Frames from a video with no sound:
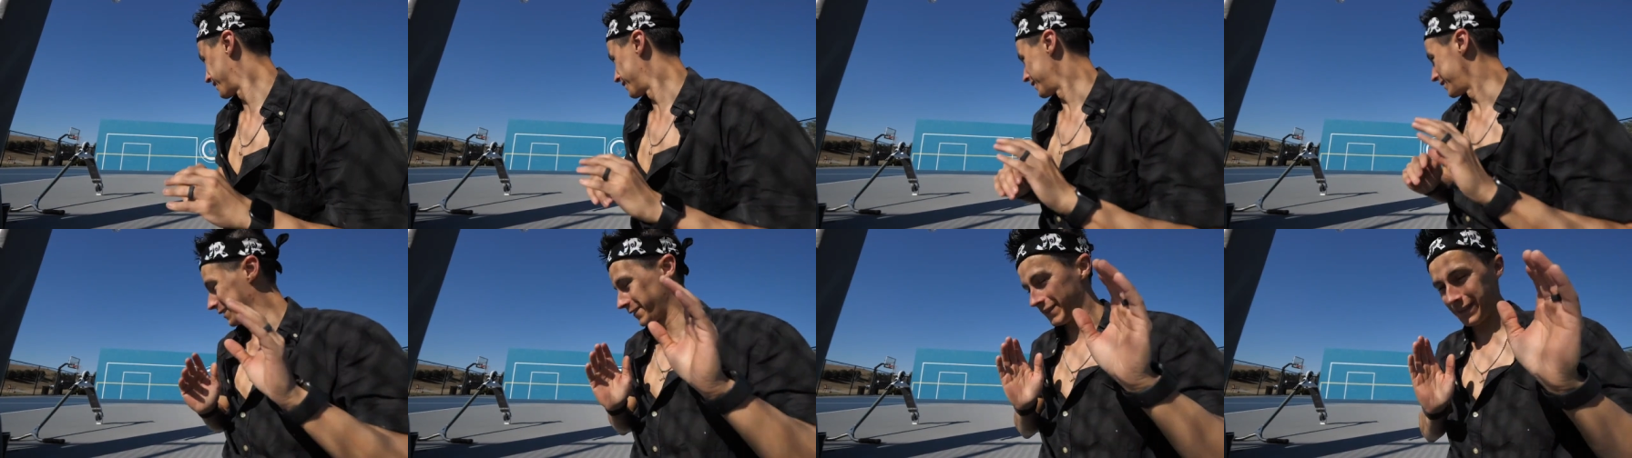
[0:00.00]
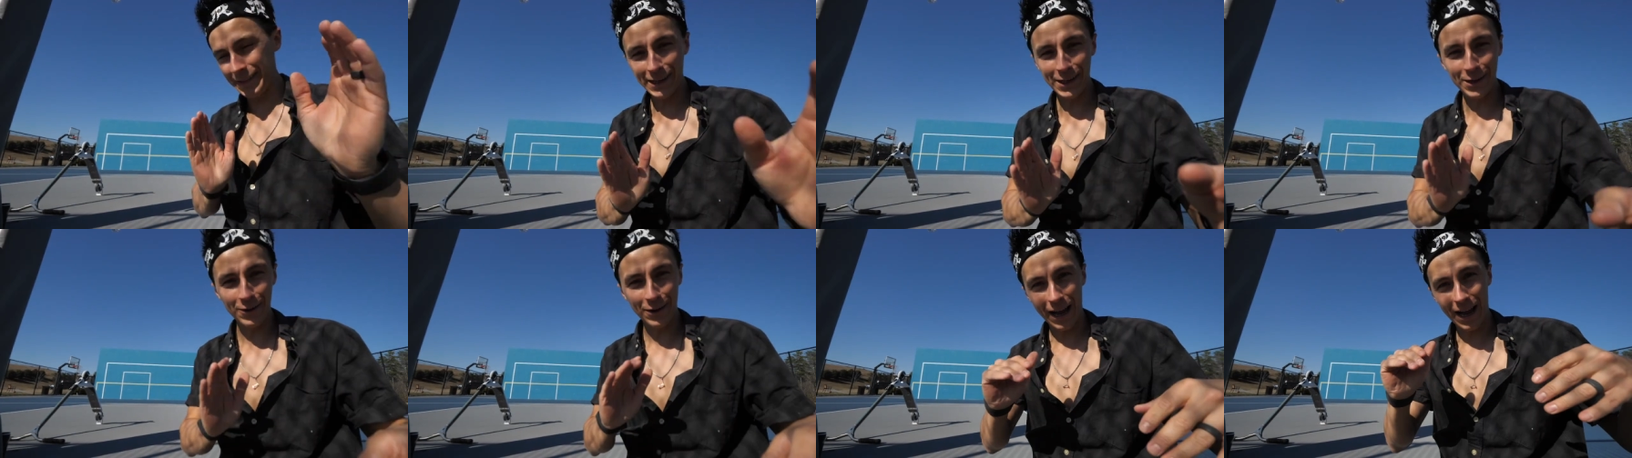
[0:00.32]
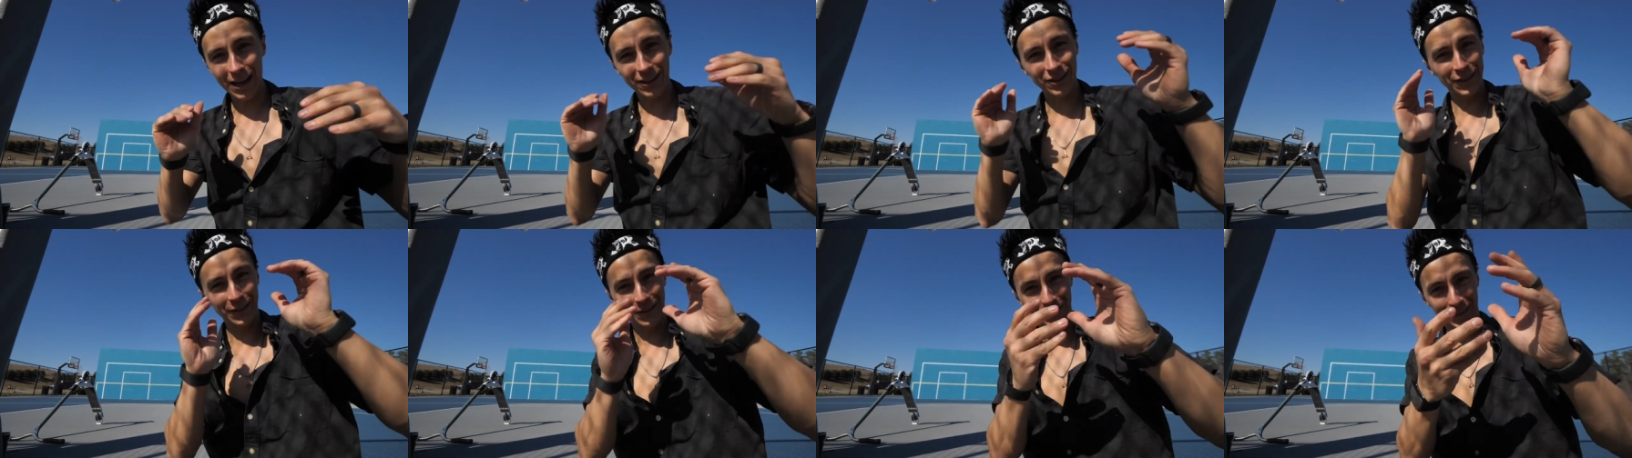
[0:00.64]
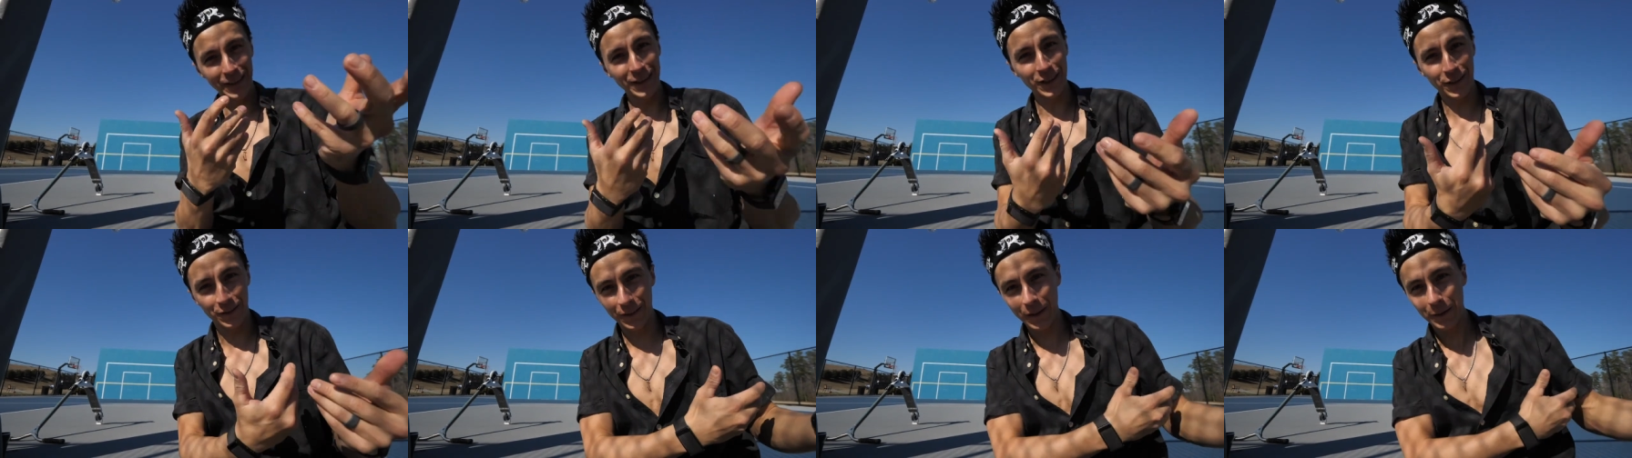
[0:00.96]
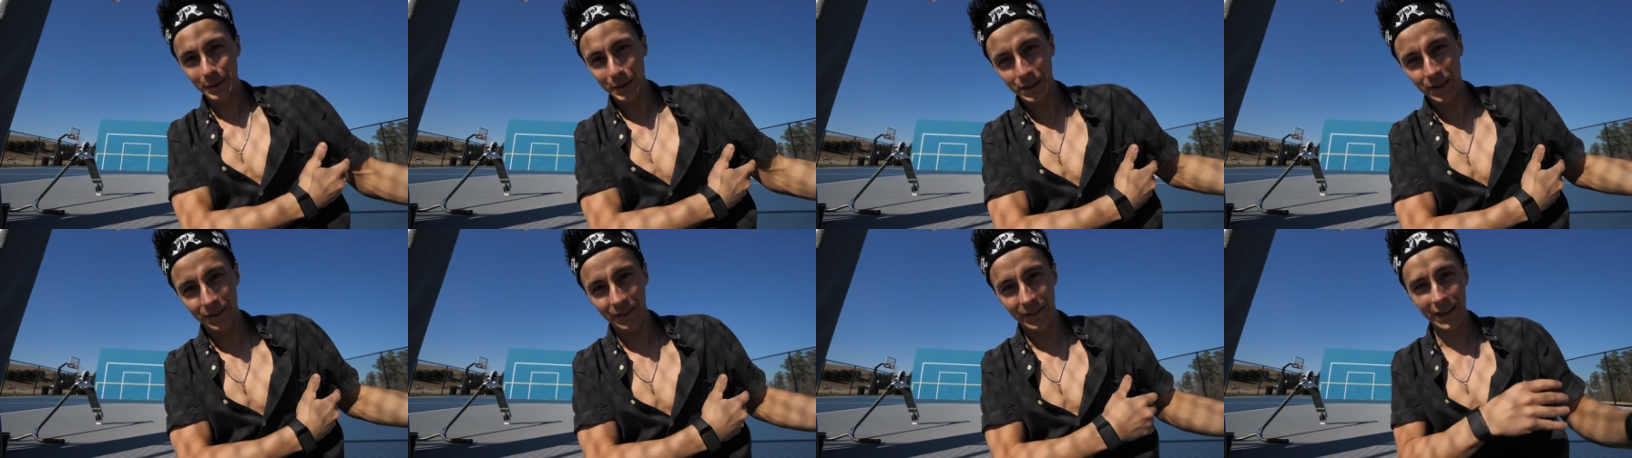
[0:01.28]
The video, I actually finished
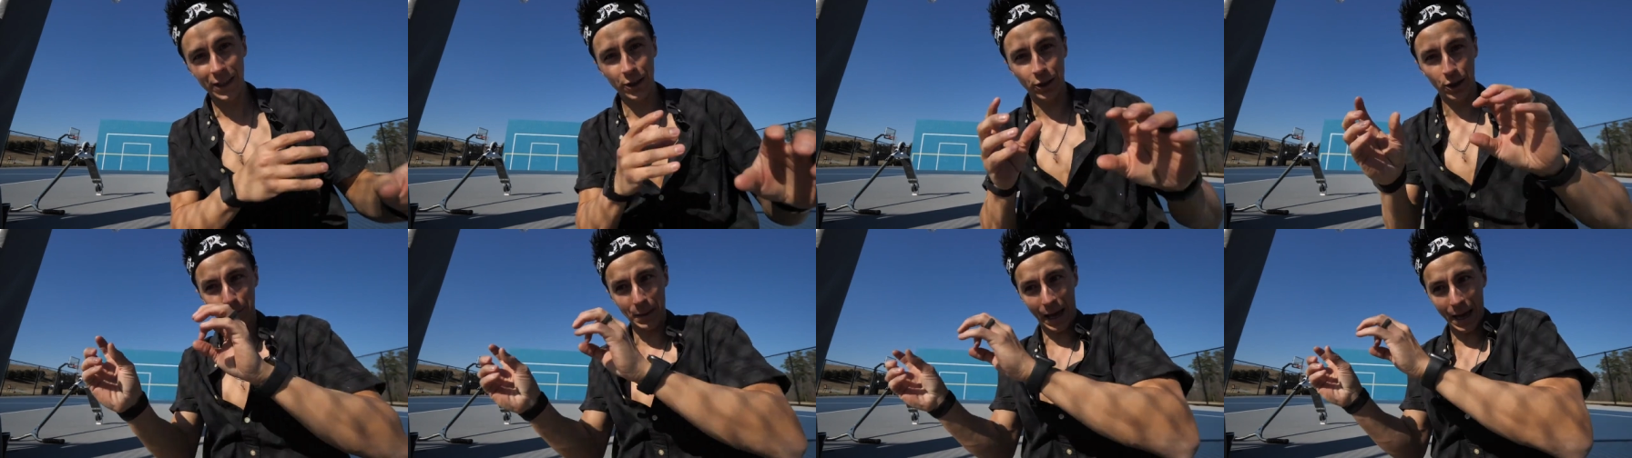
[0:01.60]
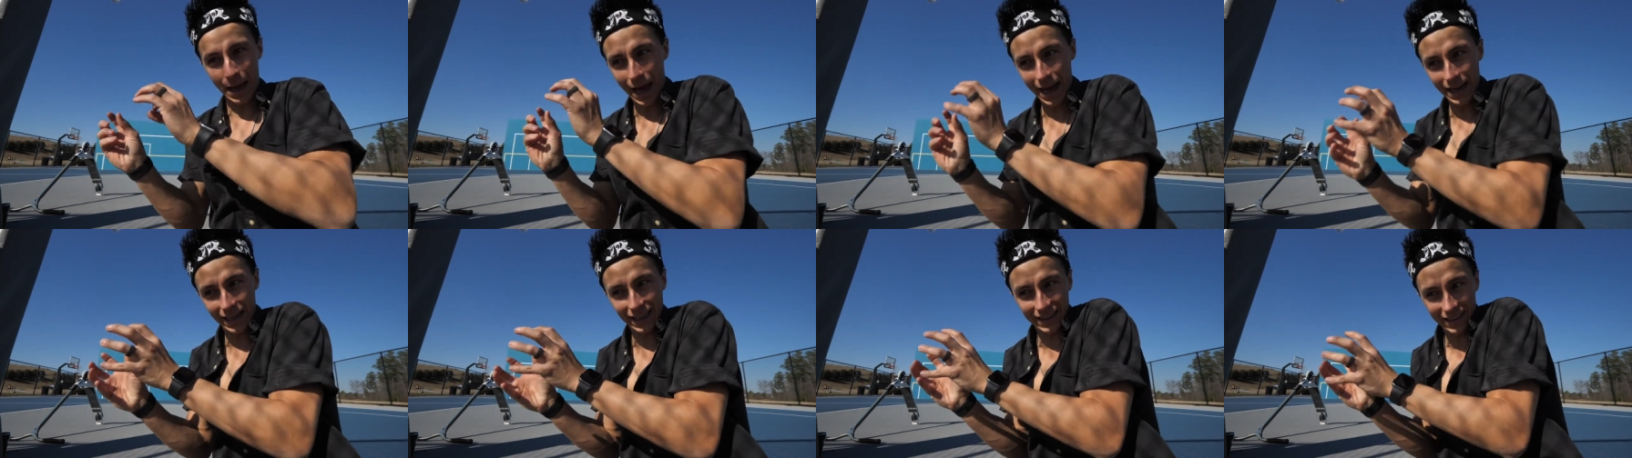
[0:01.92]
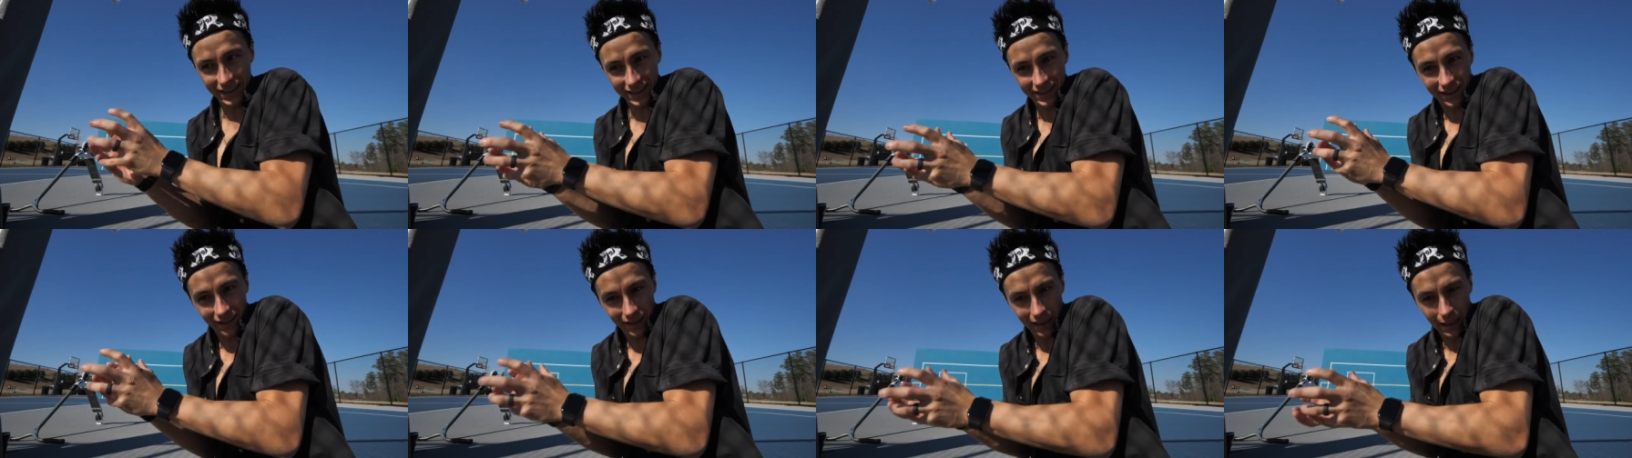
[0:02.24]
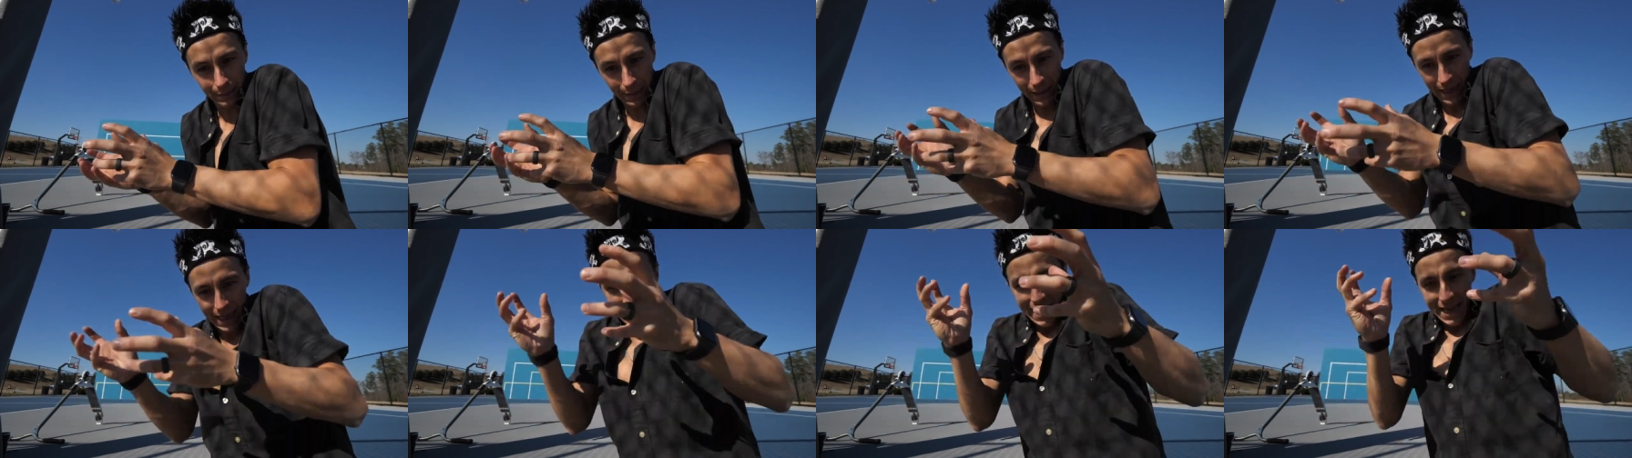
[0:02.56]
filming the video, I'm adding this clip